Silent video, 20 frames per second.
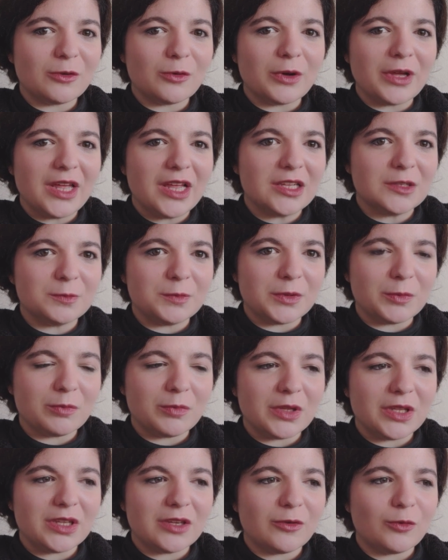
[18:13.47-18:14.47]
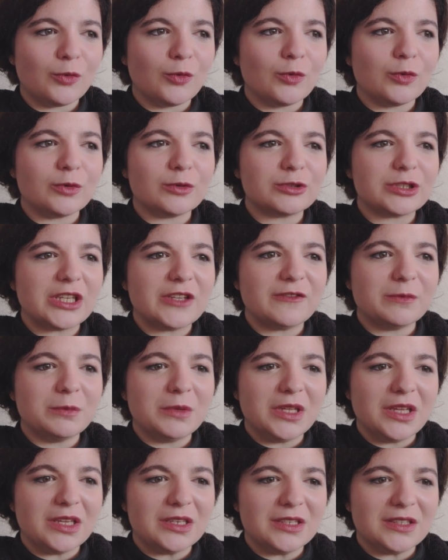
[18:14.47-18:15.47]
or helping me or giving
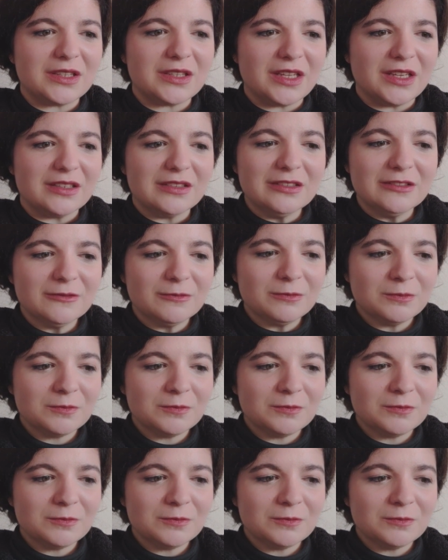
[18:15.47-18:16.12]
me anything,